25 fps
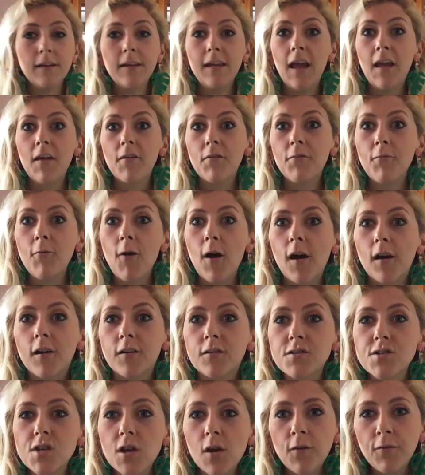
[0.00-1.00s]
Yeah,
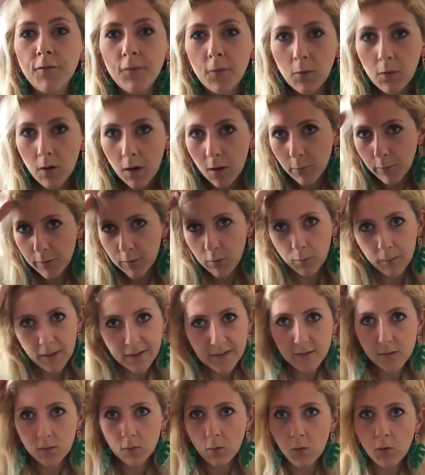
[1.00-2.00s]
thrush. I feel like we're not
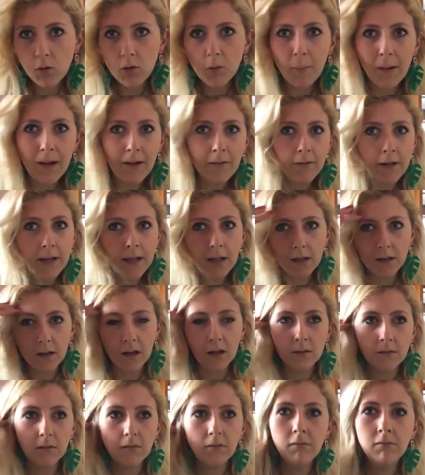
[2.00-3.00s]
meant to talk about it.
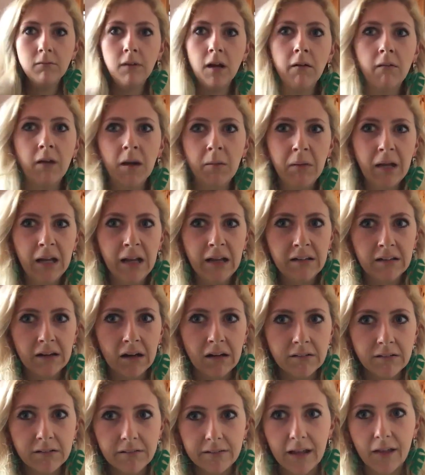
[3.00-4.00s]
Like, oh no, I'm a lady,
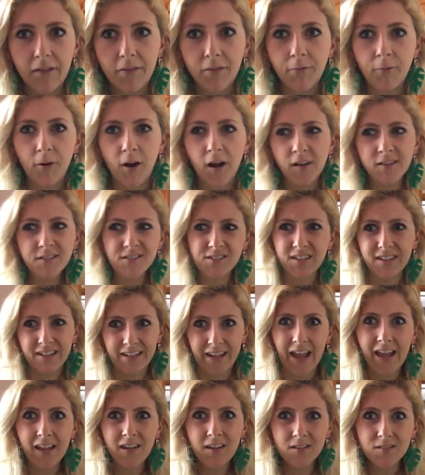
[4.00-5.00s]
I don't get thrush.
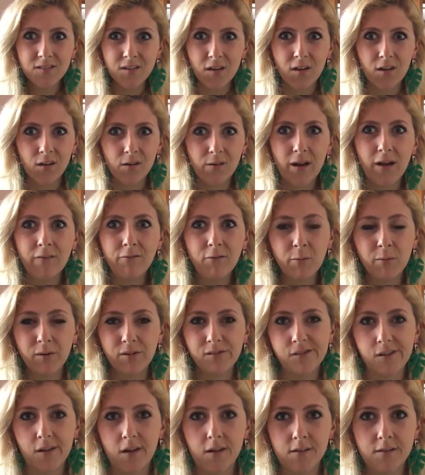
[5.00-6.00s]
Yeah, you do.
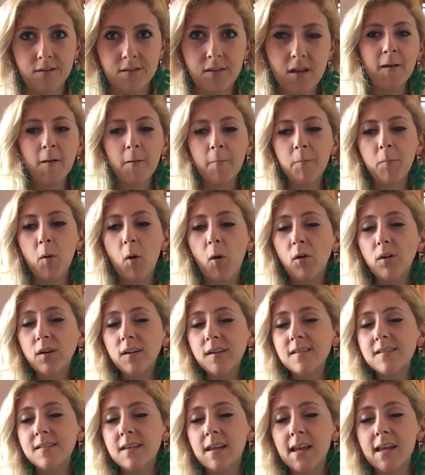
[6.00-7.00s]
Everyone does. But
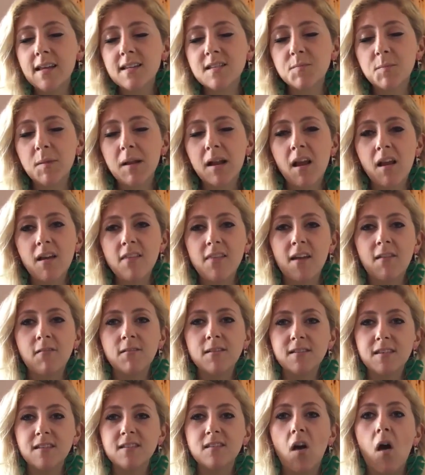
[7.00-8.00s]
honestly, it's been like
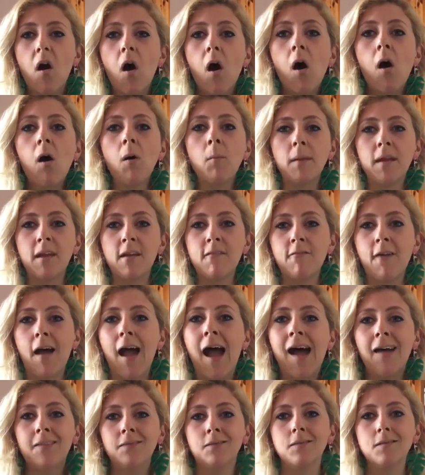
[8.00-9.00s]
there is this army of
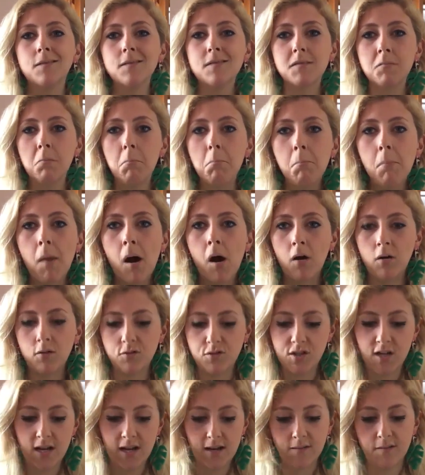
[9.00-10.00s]
ants
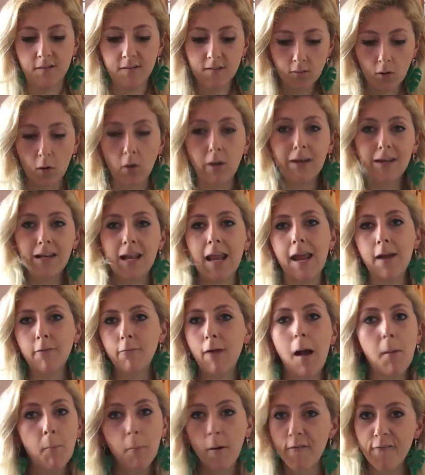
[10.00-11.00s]
marching solidly
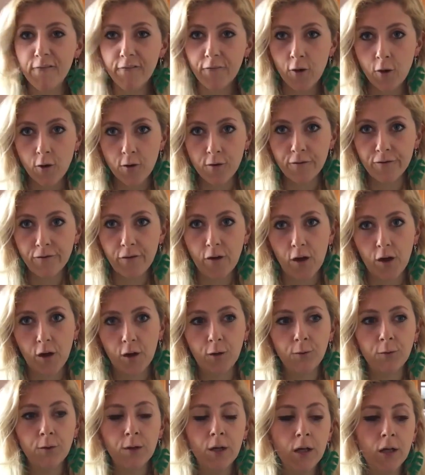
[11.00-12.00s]
around my
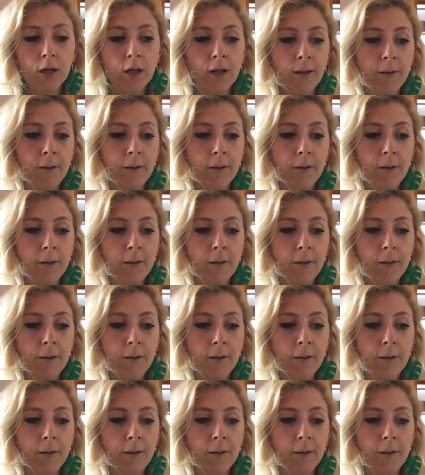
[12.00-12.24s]
foo-foo.